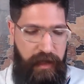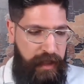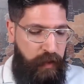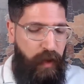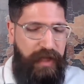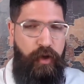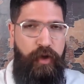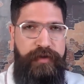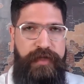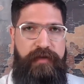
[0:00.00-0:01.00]
In what
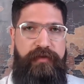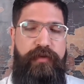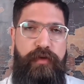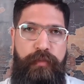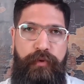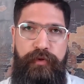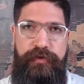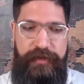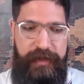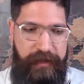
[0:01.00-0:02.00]
context do you put
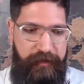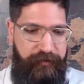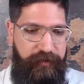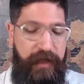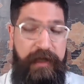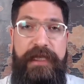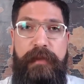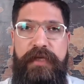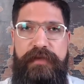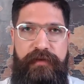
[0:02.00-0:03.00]
these
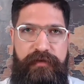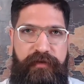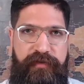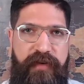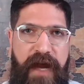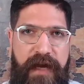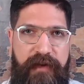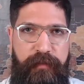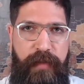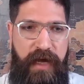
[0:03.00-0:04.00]
limited
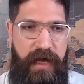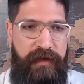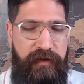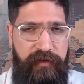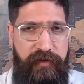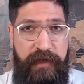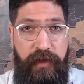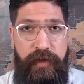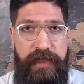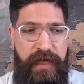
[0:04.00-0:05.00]
strikes by Israel,
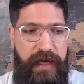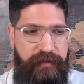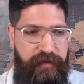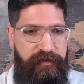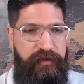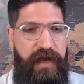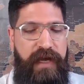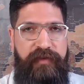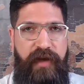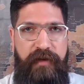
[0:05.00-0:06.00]
knowing that these
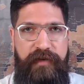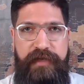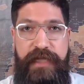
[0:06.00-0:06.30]
strikes are not